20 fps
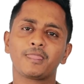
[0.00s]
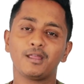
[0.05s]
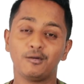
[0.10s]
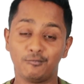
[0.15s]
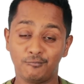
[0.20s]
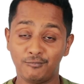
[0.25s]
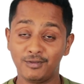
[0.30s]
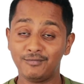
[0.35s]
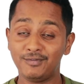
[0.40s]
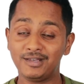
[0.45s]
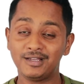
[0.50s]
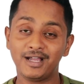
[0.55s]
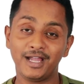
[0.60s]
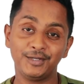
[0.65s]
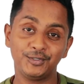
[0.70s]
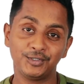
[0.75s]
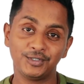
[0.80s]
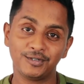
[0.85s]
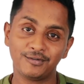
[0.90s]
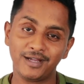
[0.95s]
We will guide
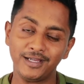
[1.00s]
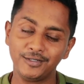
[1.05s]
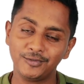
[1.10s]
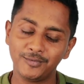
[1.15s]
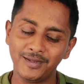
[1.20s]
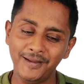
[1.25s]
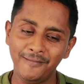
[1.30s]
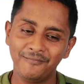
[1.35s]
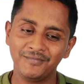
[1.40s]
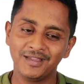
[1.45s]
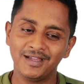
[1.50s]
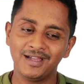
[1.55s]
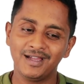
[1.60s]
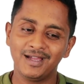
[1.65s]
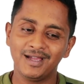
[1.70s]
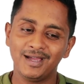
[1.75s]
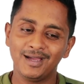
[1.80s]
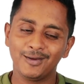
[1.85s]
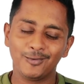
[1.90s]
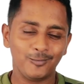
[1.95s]
you in the right way.
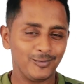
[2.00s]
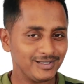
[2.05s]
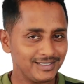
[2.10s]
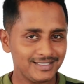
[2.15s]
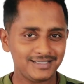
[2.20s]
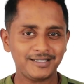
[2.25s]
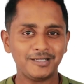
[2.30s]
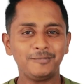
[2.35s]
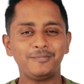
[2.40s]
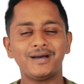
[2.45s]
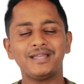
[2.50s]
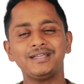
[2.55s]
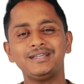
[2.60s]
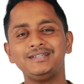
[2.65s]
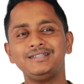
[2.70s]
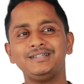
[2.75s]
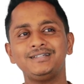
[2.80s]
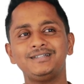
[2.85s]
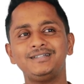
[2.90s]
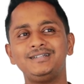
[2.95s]
With this, I'll park it
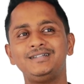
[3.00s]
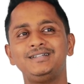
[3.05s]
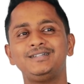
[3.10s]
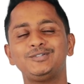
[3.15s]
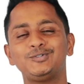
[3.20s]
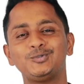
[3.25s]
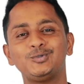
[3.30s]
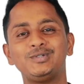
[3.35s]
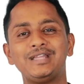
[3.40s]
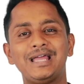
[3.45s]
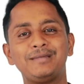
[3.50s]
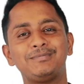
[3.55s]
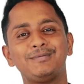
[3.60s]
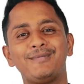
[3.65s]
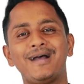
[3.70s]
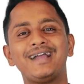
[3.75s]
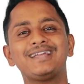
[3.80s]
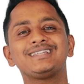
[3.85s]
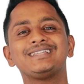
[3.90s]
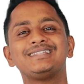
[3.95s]
here. Soon I'll be
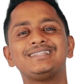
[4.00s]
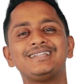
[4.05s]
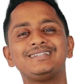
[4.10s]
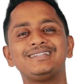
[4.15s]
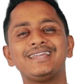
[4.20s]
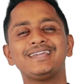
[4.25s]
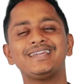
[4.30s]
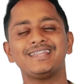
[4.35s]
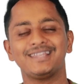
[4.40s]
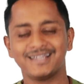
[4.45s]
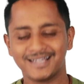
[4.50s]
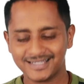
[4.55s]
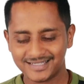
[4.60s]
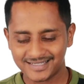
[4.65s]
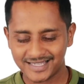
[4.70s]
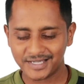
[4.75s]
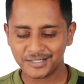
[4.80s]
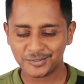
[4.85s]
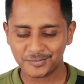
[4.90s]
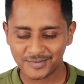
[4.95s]
back. Till then, take care guys.
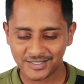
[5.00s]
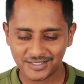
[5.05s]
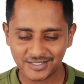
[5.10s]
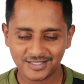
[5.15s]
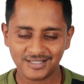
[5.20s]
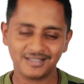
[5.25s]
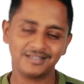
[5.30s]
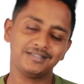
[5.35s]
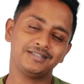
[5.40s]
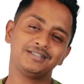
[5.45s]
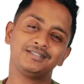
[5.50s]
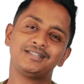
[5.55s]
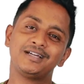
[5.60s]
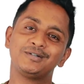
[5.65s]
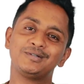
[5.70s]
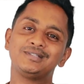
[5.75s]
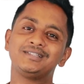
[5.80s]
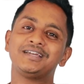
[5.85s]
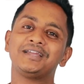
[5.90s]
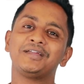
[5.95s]
Thanks much. This is
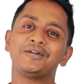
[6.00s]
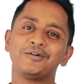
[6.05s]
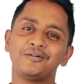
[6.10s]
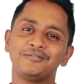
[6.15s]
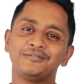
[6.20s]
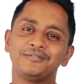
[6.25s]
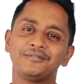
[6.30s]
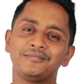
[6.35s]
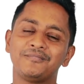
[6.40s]
Nakul signing off.